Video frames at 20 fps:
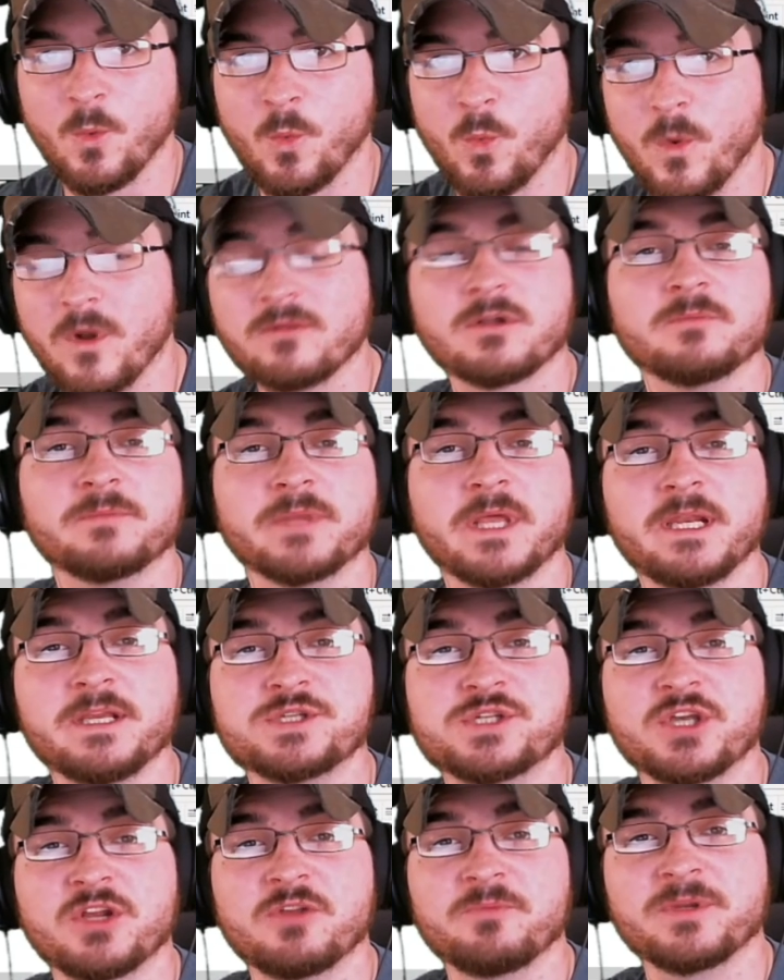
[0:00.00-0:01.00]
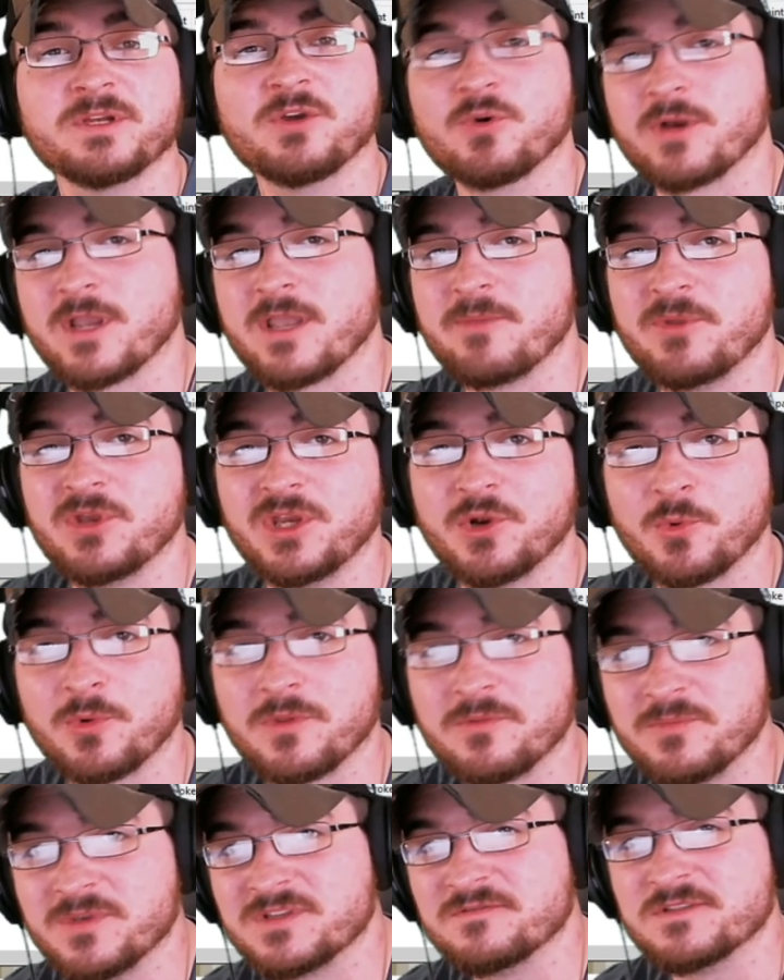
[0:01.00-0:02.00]
Welcome ladies and gentlemen, Gorhamian here with
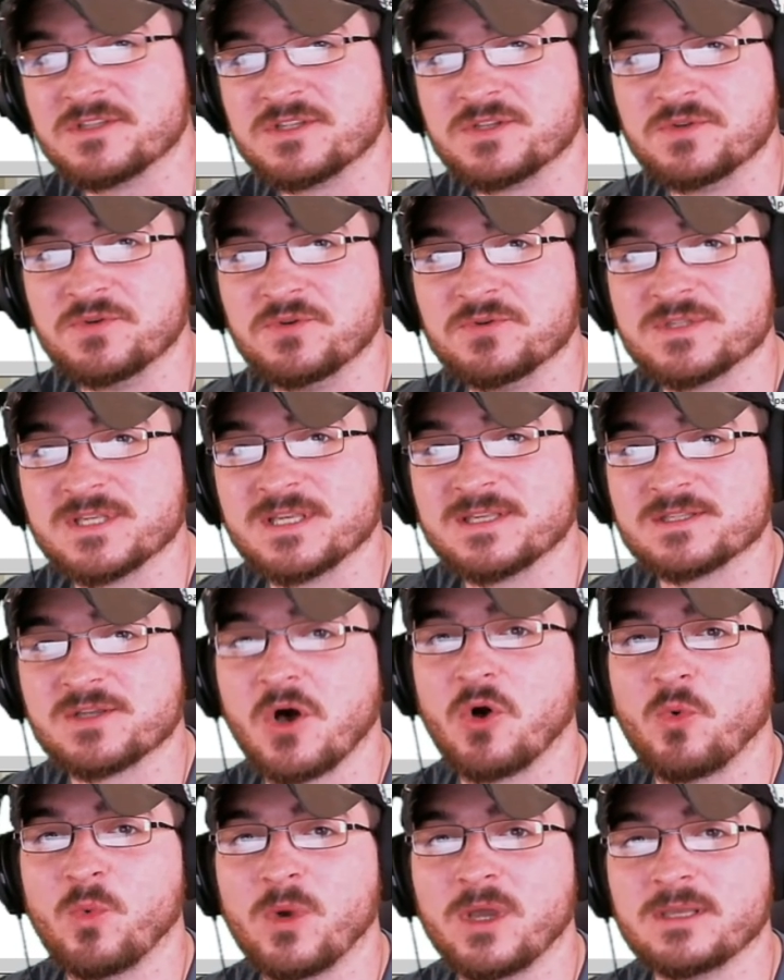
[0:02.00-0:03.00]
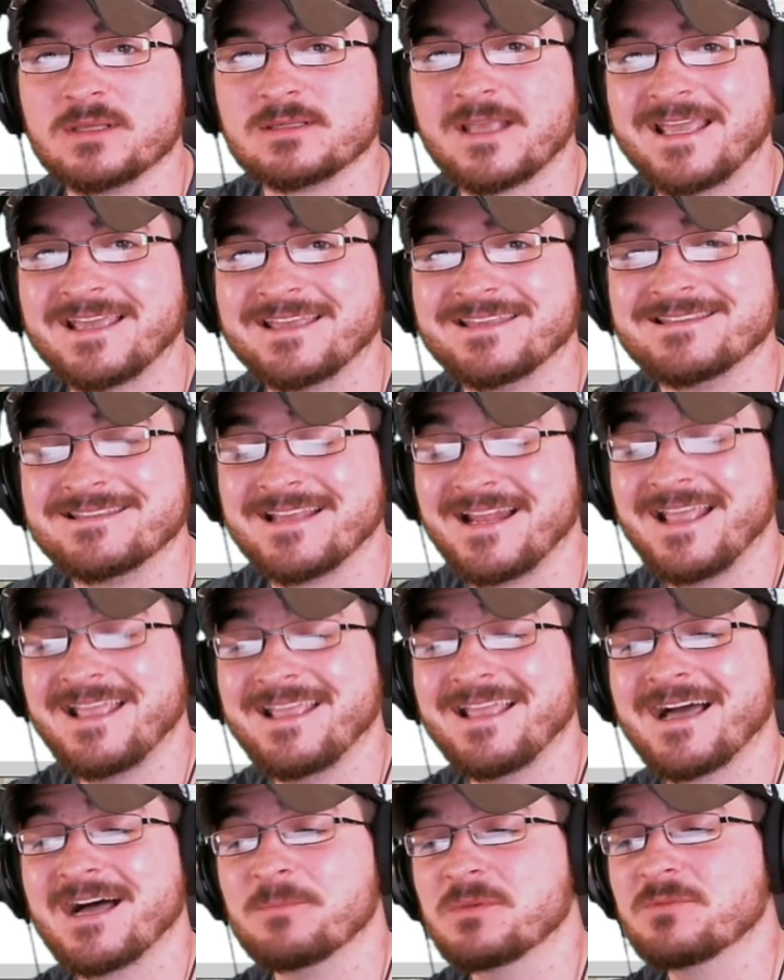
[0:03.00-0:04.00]
Misfit Studios as always, and today
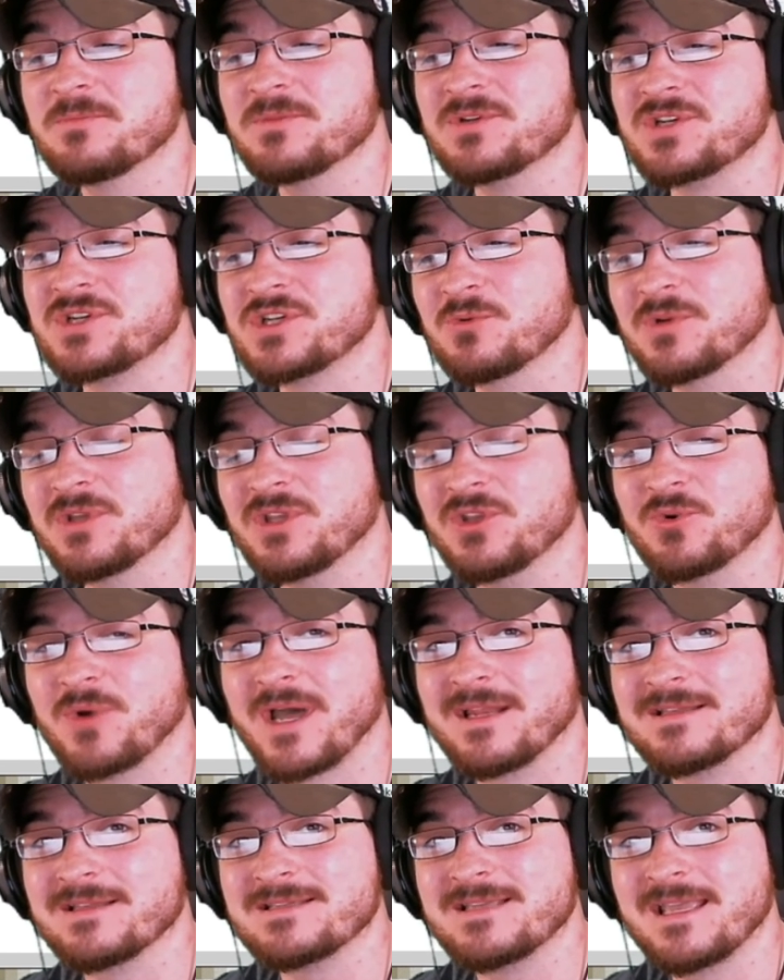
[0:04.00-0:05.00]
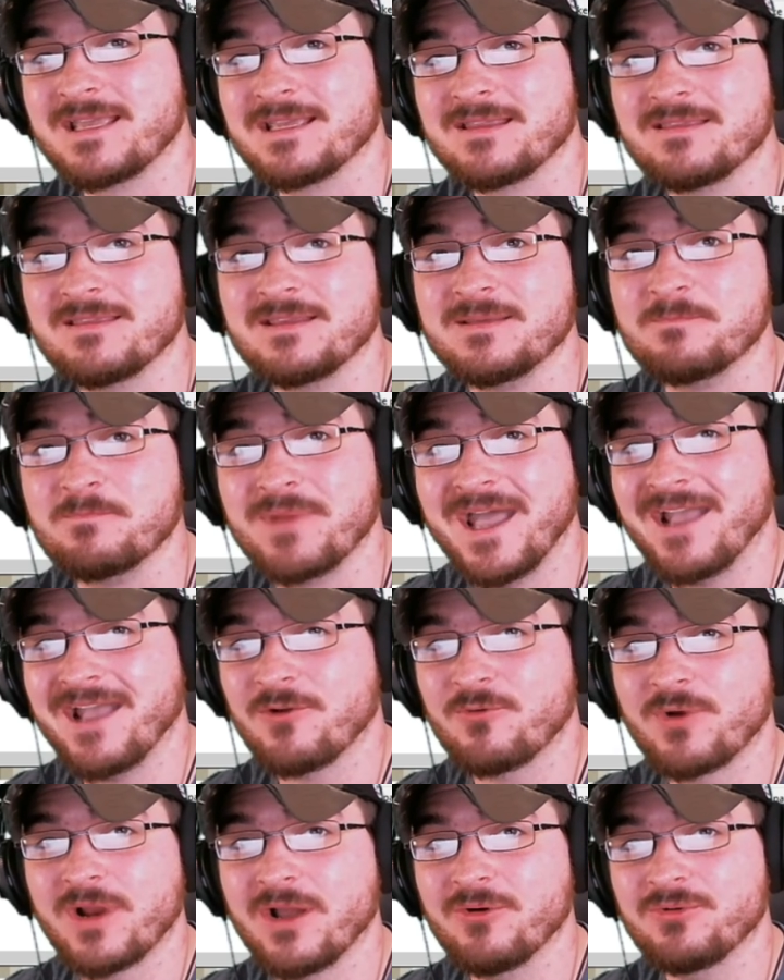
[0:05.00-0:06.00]
I'm going to be showing you how to take the
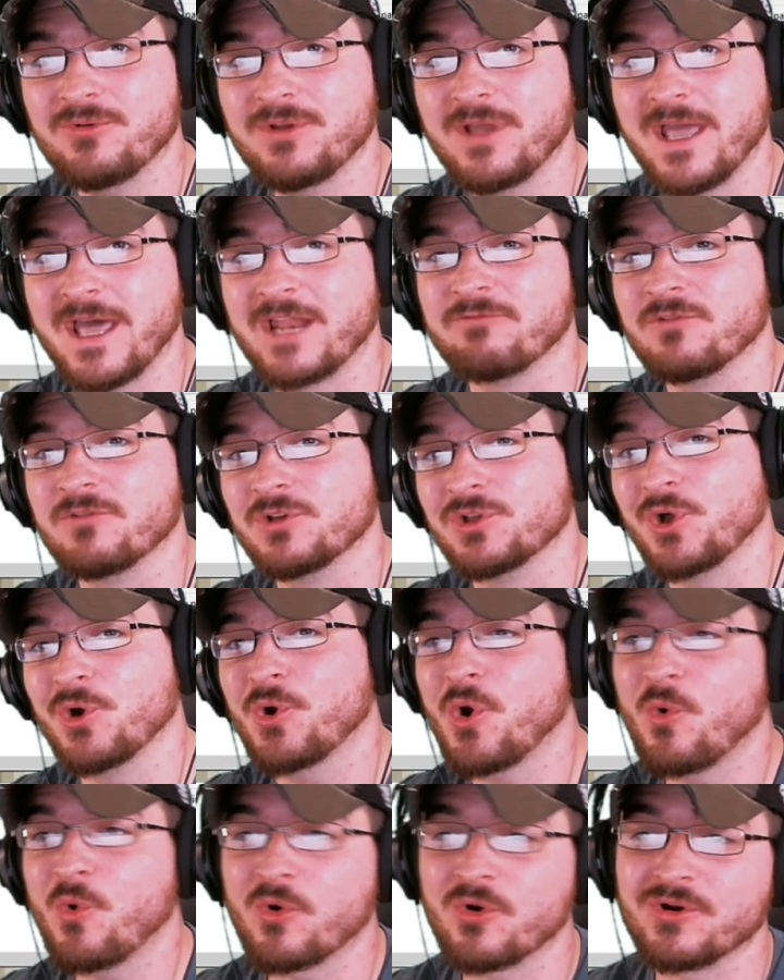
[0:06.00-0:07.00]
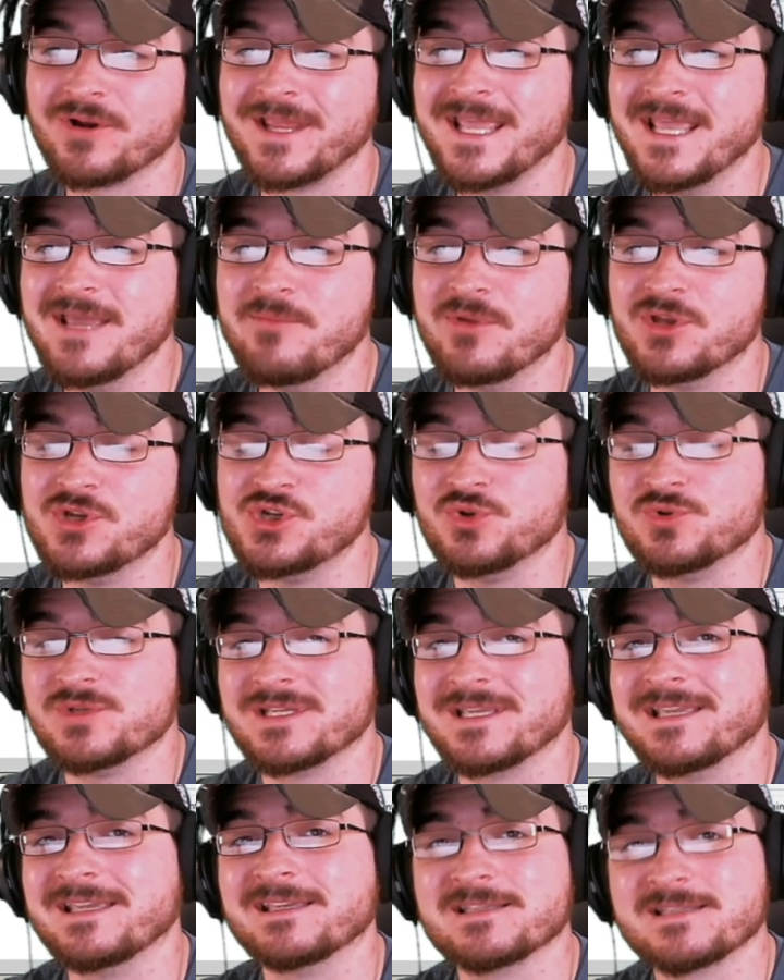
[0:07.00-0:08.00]
background out of a logo or an image
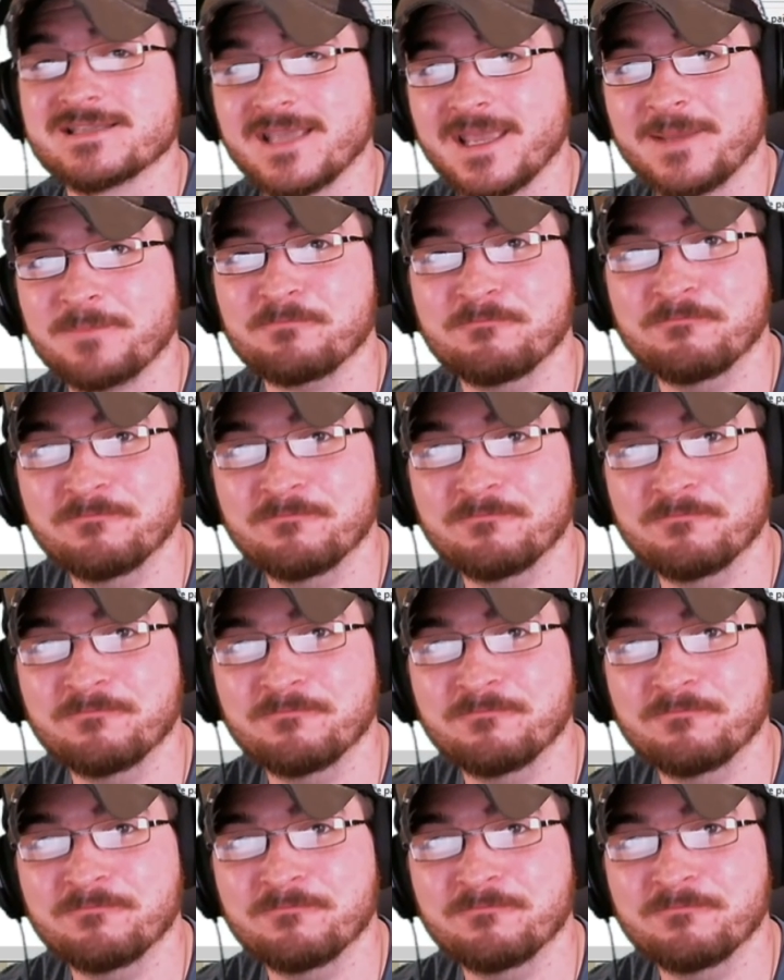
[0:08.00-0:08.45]
using Inkscape.